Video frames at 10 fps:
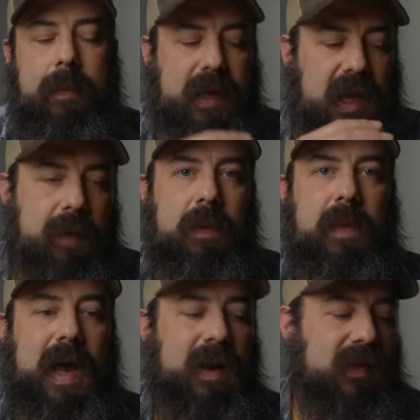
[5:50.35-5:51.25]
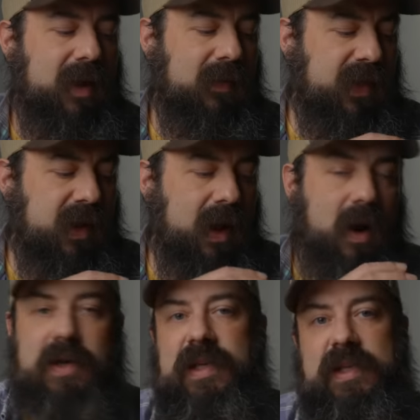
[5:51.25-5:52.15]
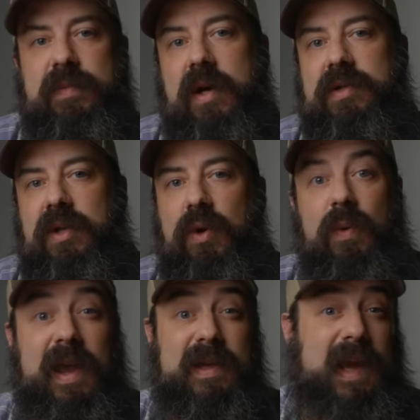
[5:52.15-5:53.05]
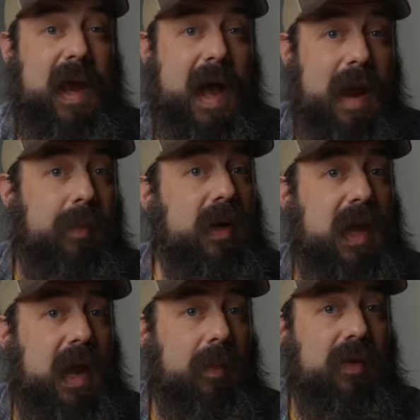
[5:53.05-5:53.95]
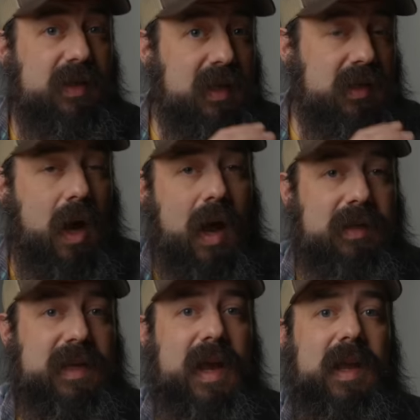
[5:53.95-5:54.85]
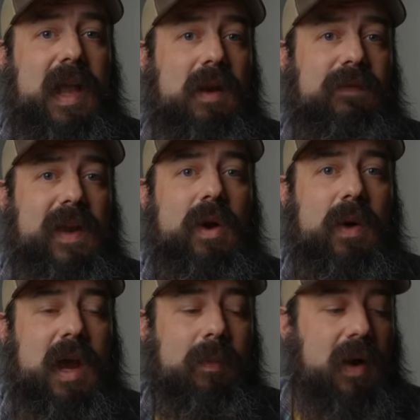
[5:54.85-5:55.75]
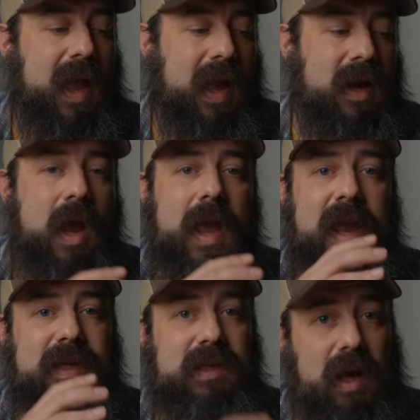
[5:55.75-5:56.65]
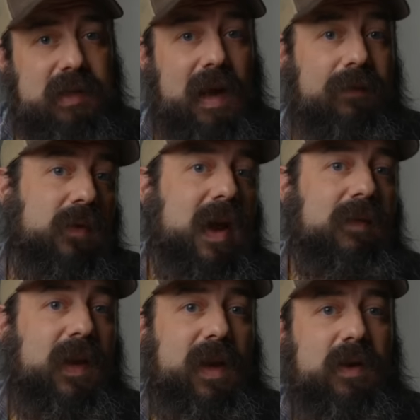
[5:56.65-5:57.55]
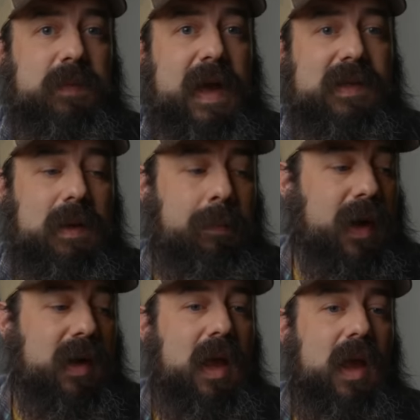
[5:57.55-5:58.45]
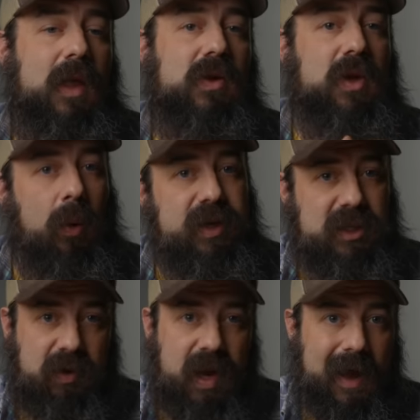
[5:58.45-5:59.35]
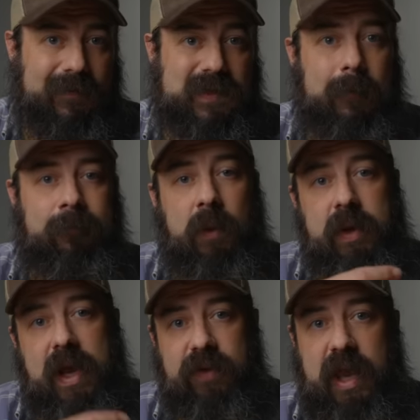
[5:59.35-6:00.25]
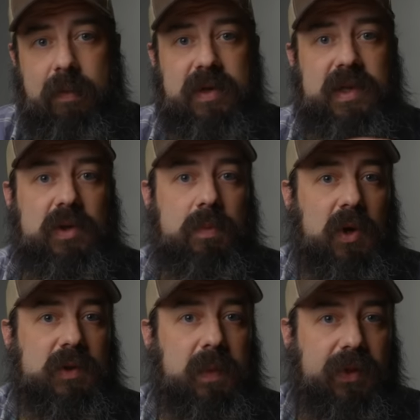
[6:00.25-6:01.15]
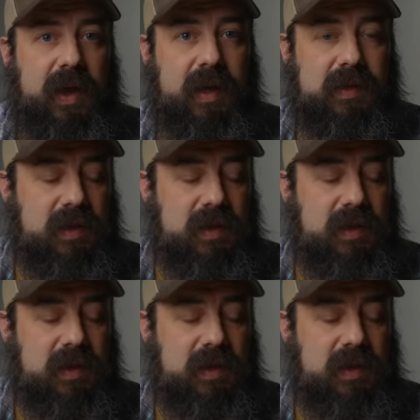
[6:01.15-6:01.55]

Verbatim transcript: But keep in mind that the R6 Mark II is a hybrid camera. This is not a dedicated video camera, and it does have great video specs, but there's always trade offs when you have cameras that do multiple things.